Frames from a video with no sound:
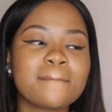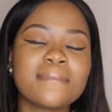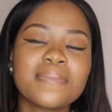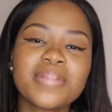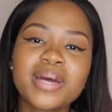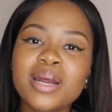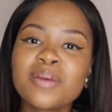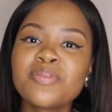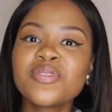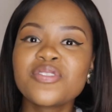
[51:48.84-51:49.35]

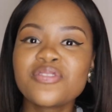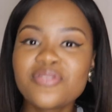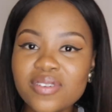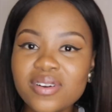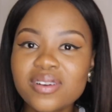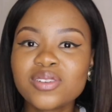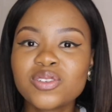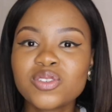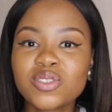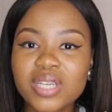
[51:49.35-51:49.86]
But I
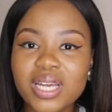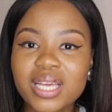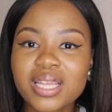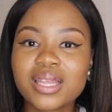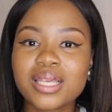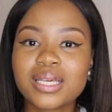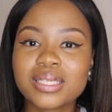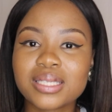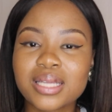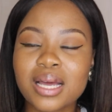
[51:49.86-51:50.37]
prefer to get
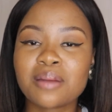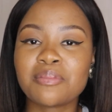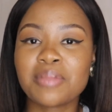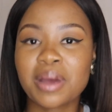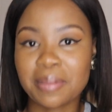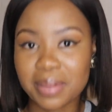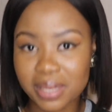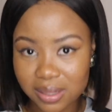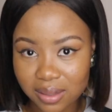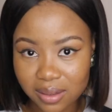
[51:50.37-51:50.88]
things done by
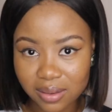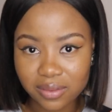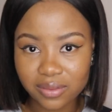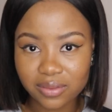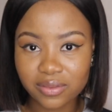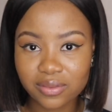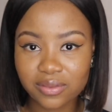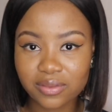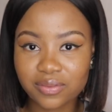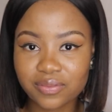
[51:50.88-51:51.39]
myself,
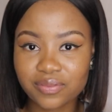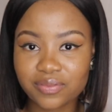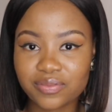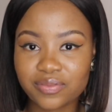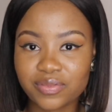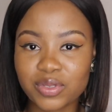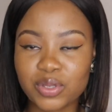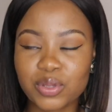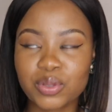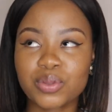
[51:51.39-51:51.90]

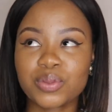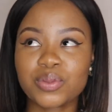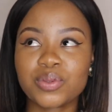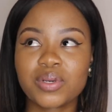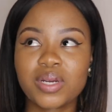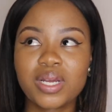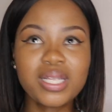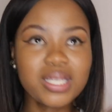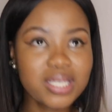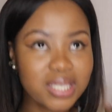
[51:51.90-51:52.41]
you know.
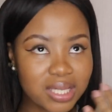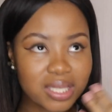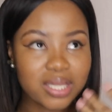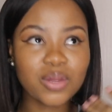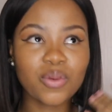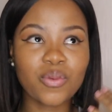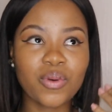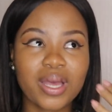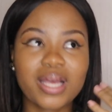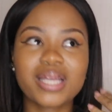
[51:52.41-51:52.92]
It's just
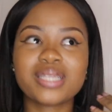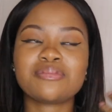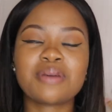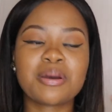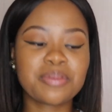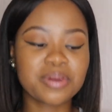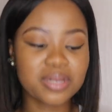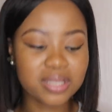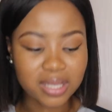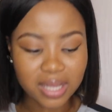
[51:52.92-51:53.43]
the way, it's my
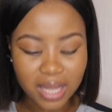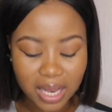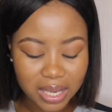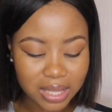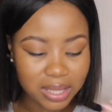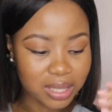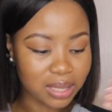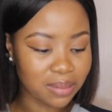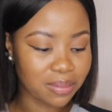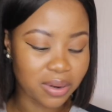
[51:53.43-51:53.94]

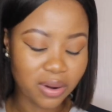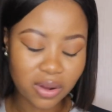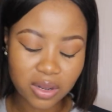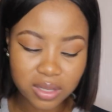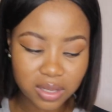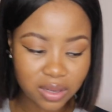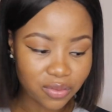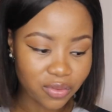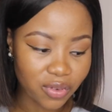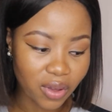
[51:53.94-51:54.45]
personality. But
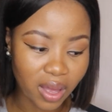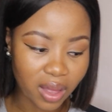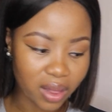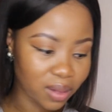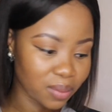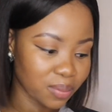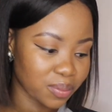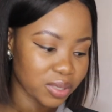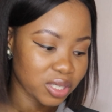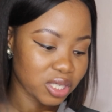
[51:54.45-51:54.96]
asking for
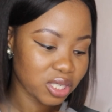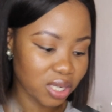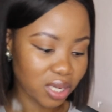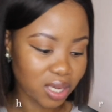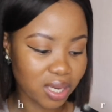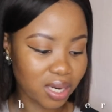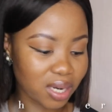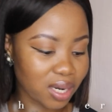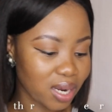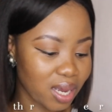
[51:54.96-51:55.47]
help,
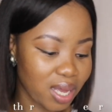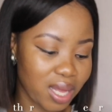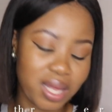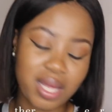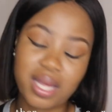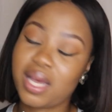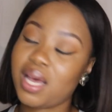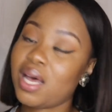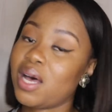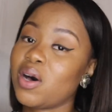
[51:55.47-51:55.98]
shit,
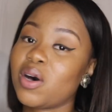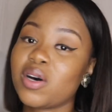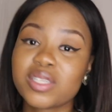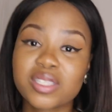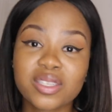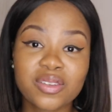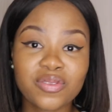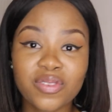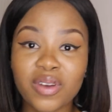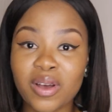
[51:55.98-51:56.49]

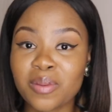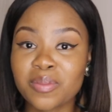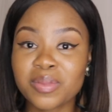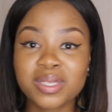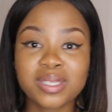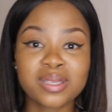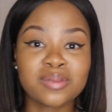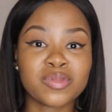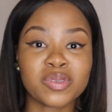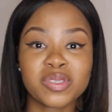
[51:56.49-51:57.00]
asking for help
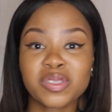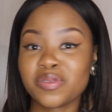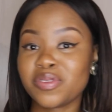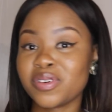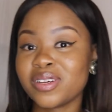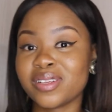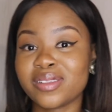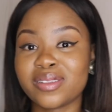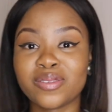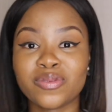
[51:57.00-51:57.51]
is the most
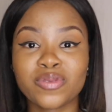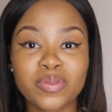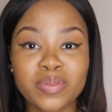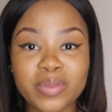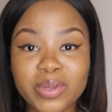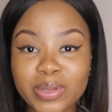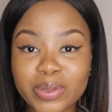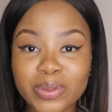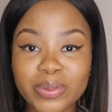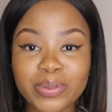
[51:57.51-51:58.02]
difficult thing for
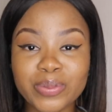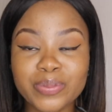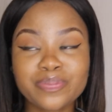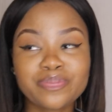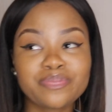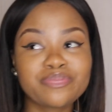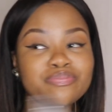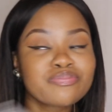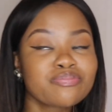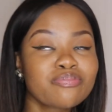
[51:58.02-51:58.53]
me to do.
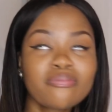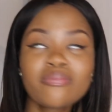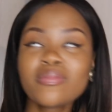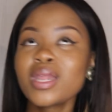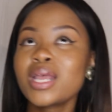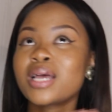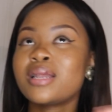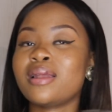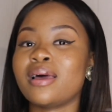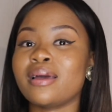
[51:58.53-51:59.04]

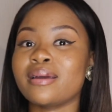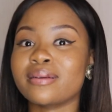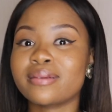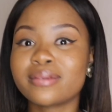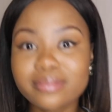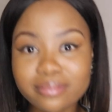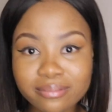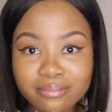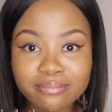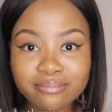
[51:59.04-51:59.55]
Like,
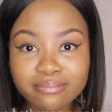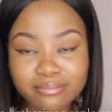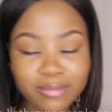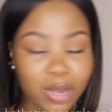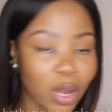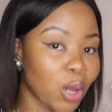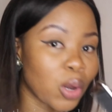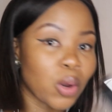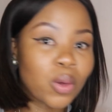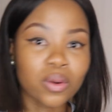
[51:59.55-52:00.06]

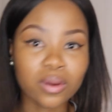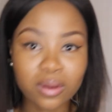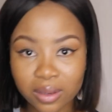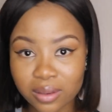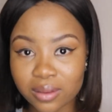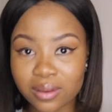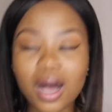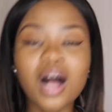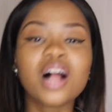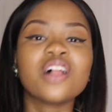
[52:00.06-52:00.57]
look,
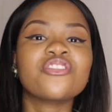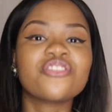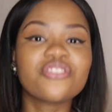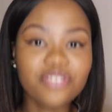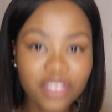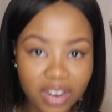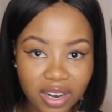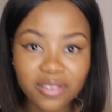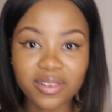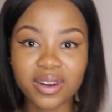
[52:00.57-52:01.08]
I'll
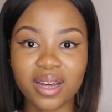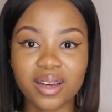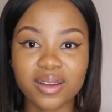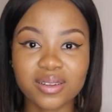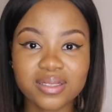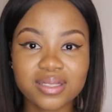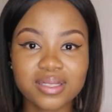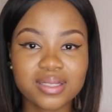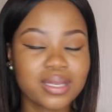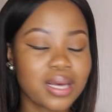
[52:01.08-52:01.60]
figure it
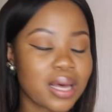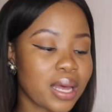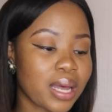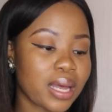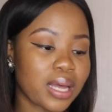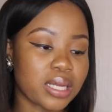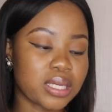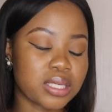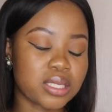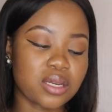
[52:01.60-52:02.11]
out
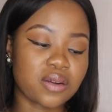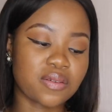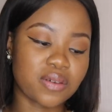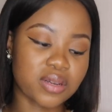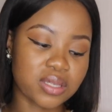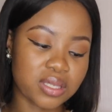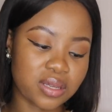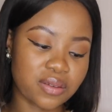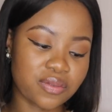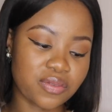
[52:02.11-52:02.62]
instead of
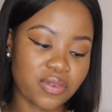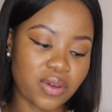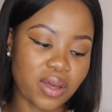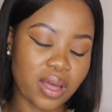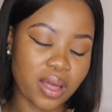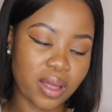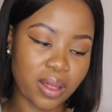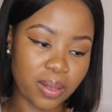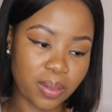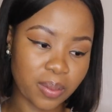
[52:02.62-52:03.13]
asking for
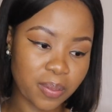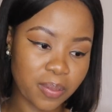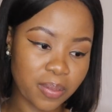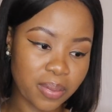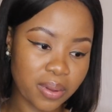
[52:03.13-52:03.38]
help.